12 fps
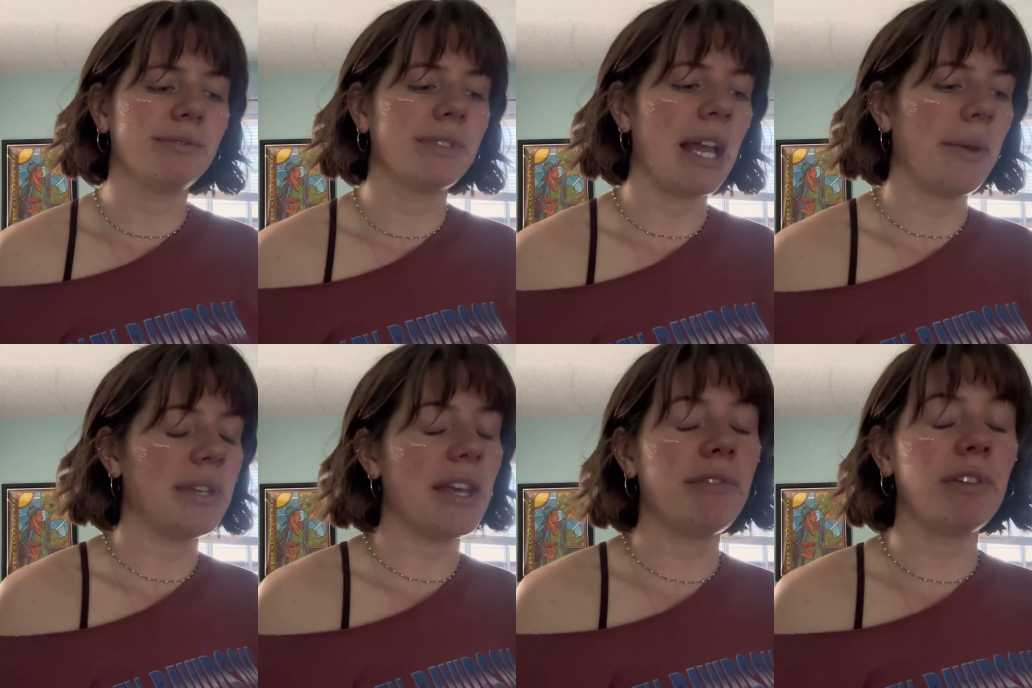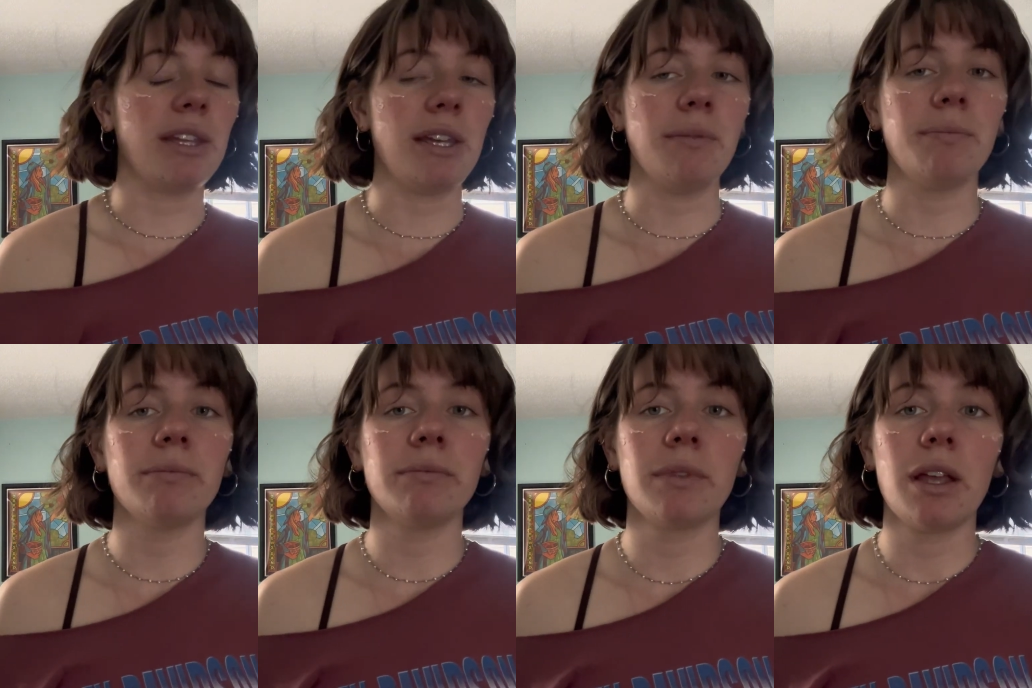I'll definitely
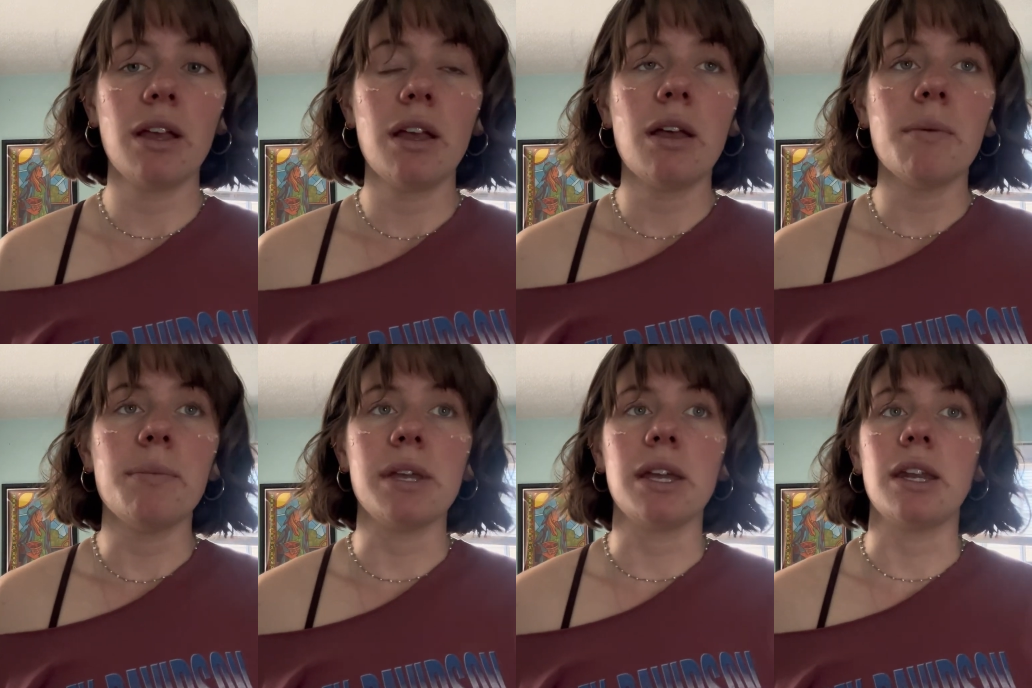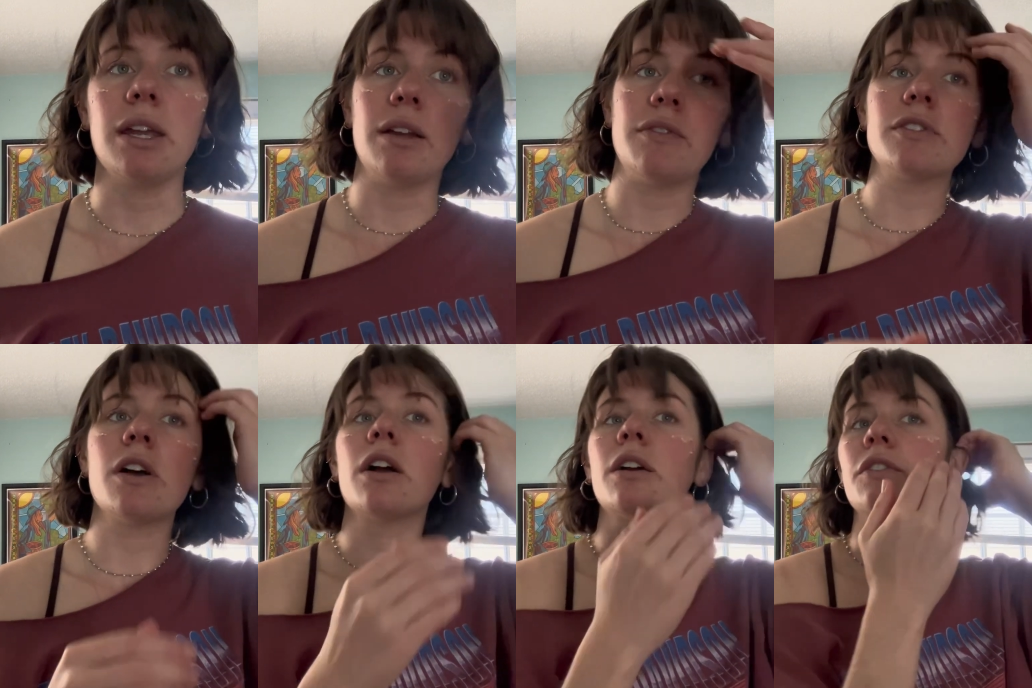be getting a
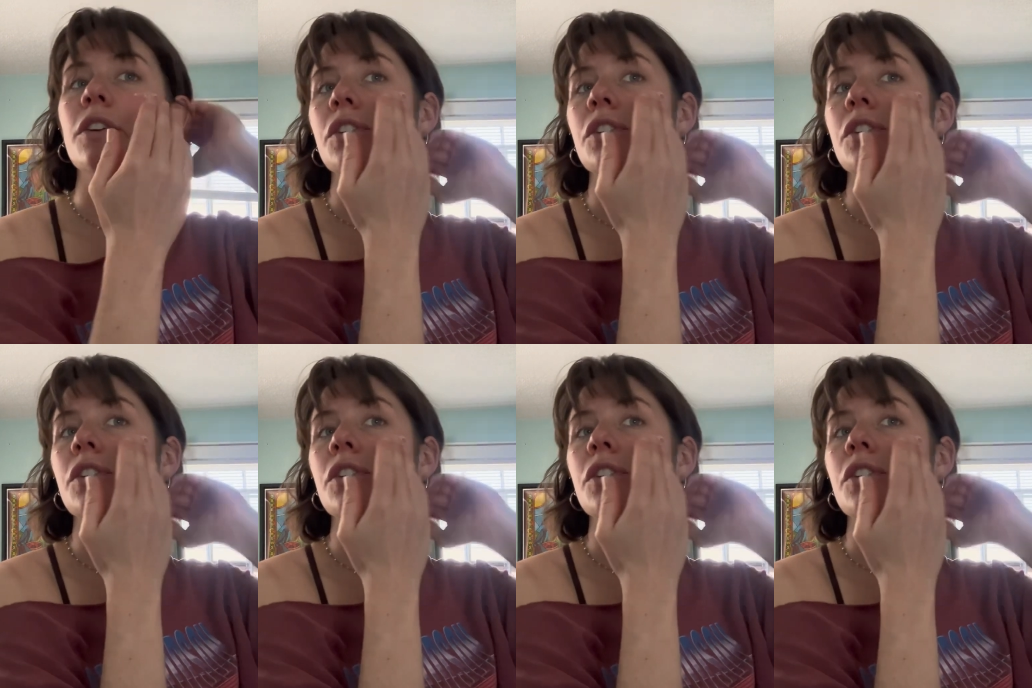photographer